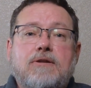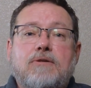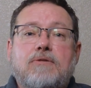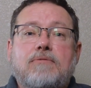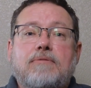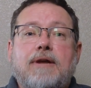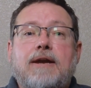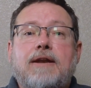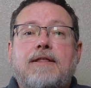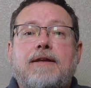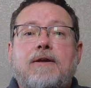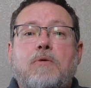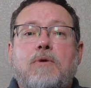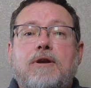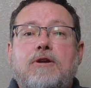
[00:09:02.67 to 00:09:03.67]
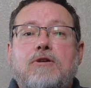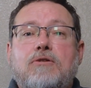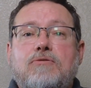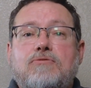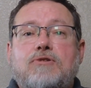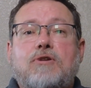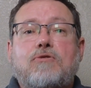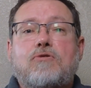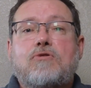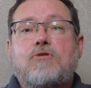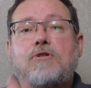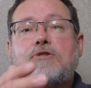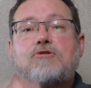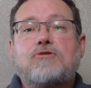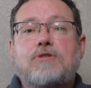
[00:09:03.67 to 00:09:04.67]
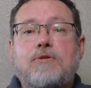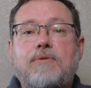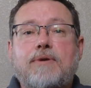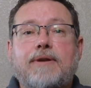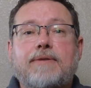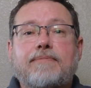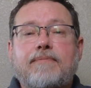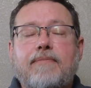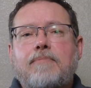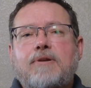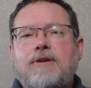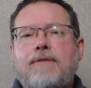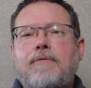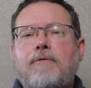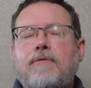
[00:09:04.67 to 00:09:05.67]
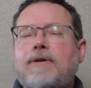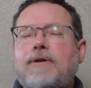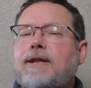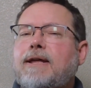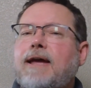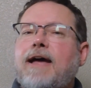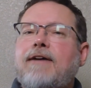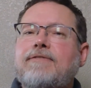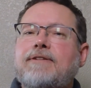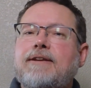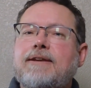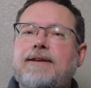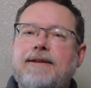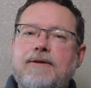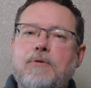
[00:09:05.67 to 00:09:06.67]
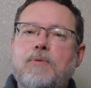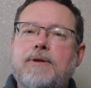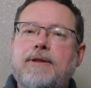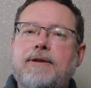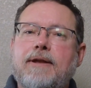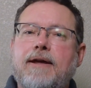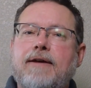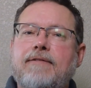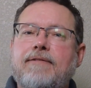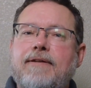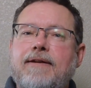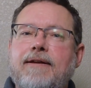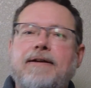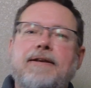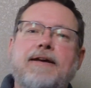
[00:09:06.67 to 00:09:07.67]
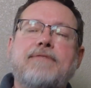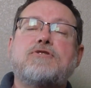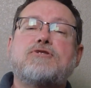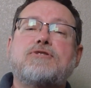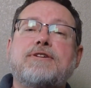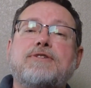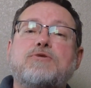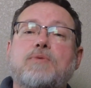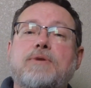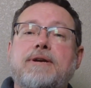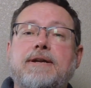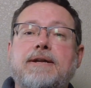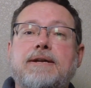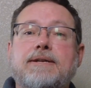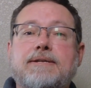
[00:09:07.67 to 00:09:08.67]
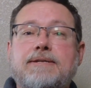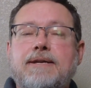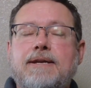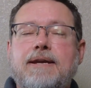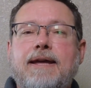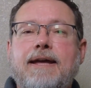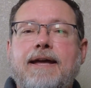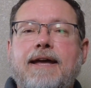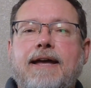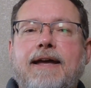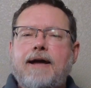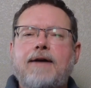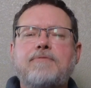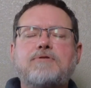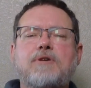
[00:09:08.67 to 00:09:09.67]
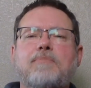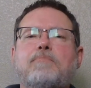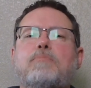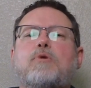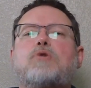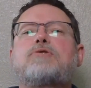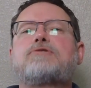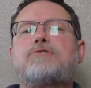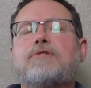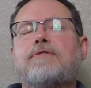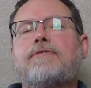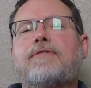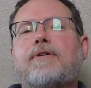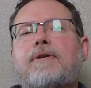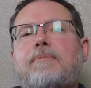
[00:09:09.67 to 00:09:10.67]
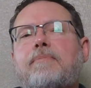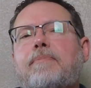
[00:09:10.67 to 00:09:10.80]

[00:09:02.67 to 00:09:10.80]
to do anything you want to do, so you can just do it. But you never really have to deal with life. Life just is what it is. I was on board so far,